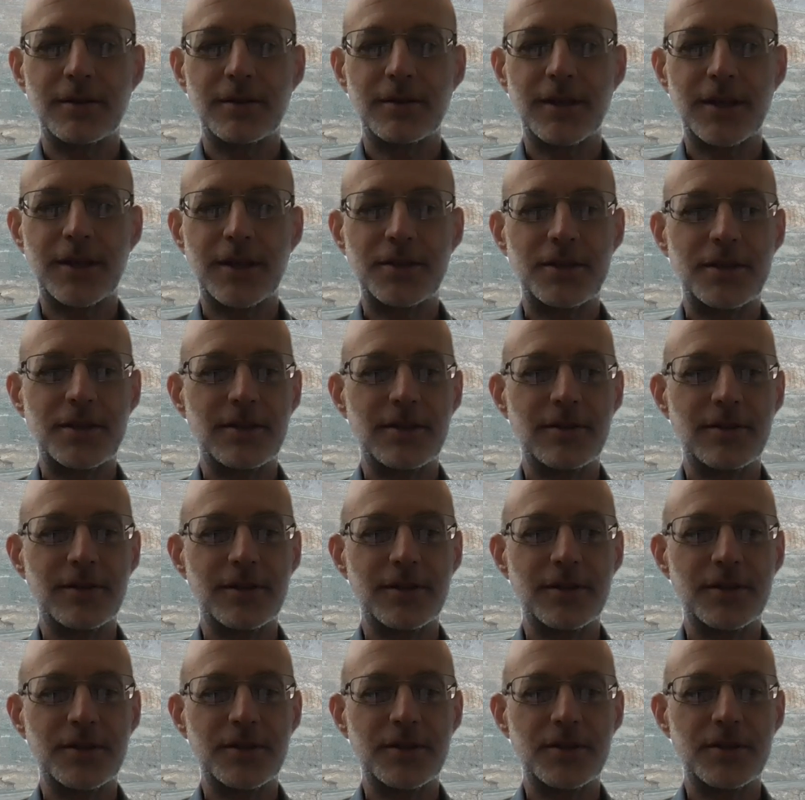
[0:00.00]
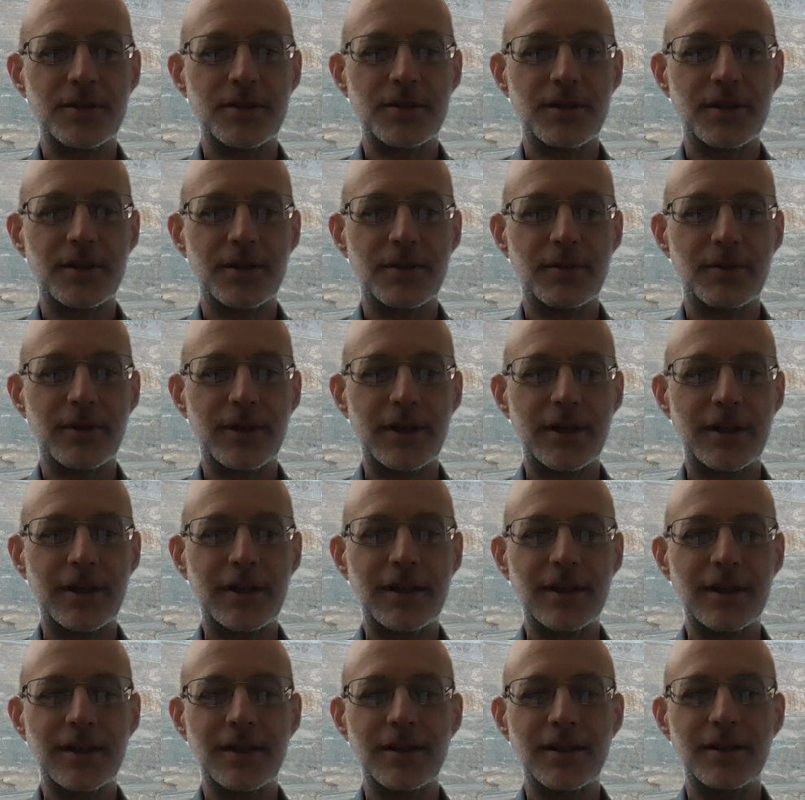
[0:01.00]
guest here is
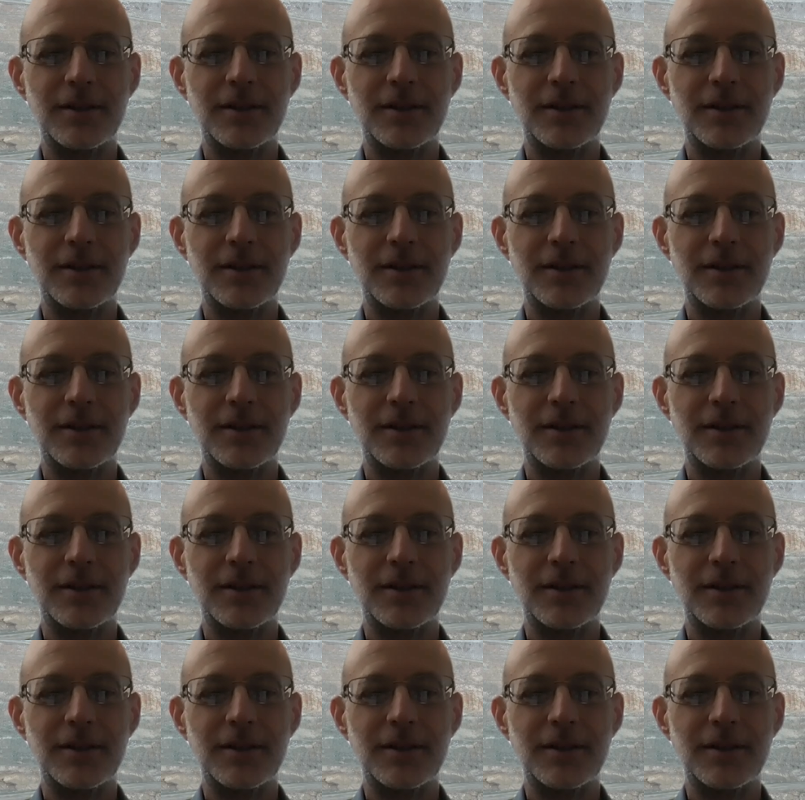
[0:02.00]
Rene.